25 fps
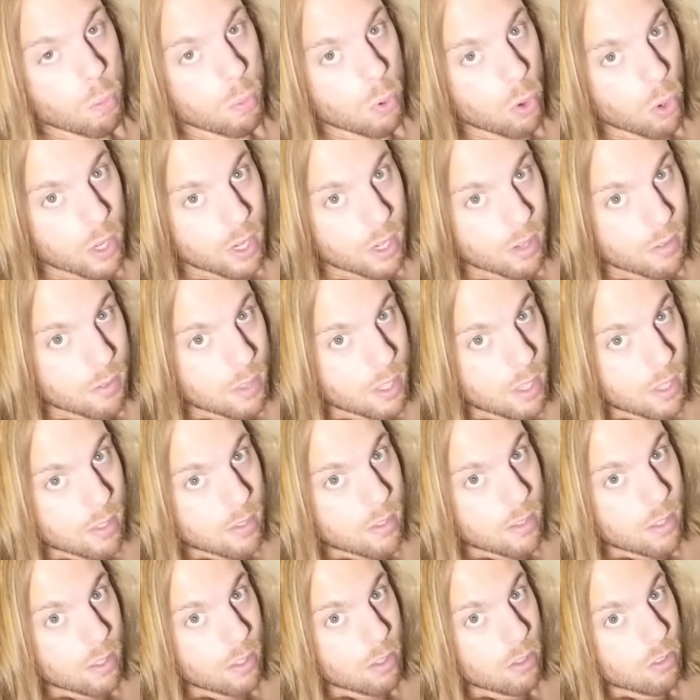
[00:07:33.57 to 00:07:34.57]
point of this
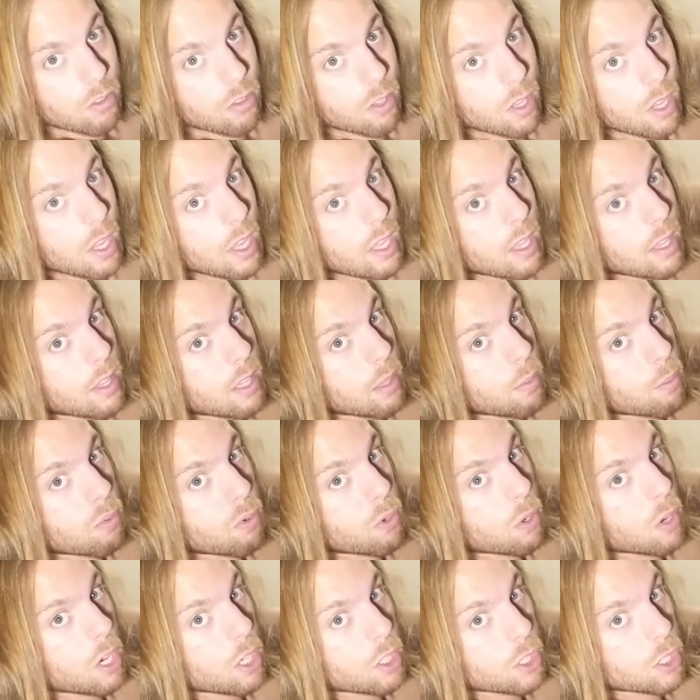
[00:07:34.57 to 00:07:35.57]
is the
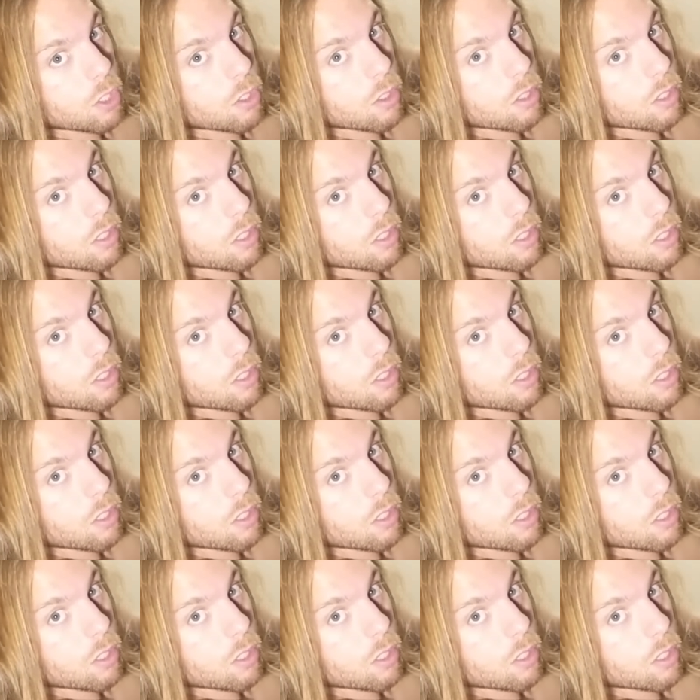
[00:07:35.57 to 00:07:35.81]
pressure,